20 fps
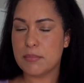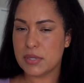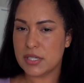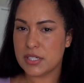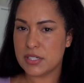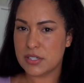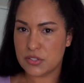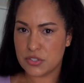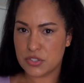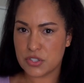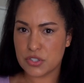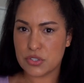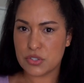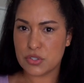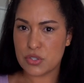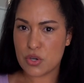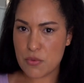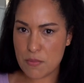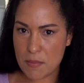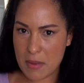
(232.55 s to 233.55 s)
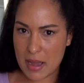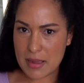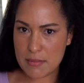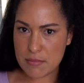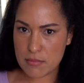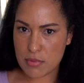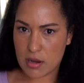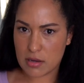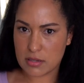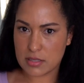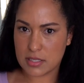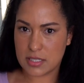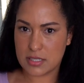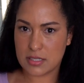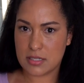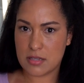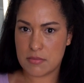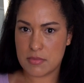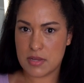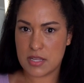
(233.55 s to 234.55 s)
But it is just so mind-boggling
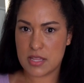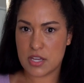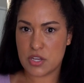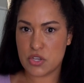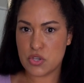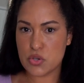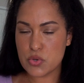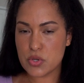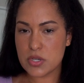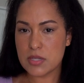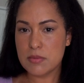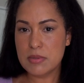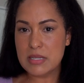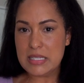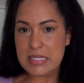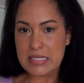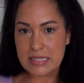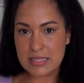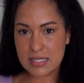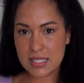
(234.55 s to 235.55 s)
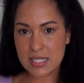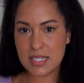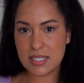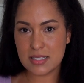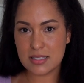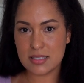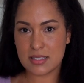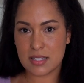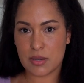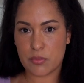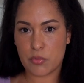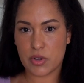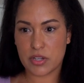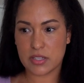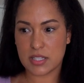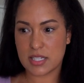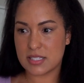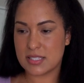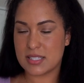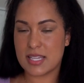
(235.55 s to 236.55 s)
to me that you could be sitting somewhere,
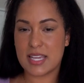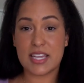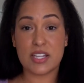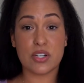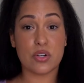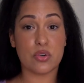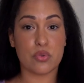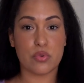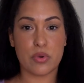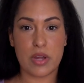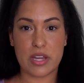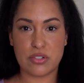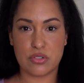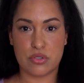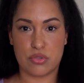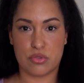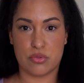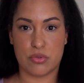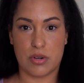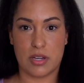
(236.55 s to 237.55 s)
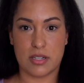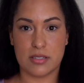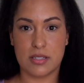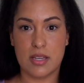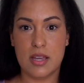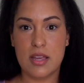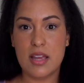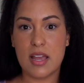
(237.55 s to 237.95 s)
let's say in a restaurant,